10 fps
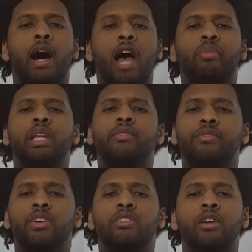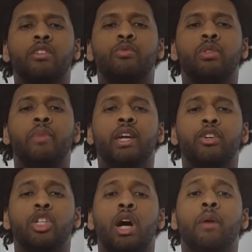I believe it first starts with
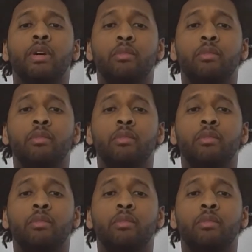making sure our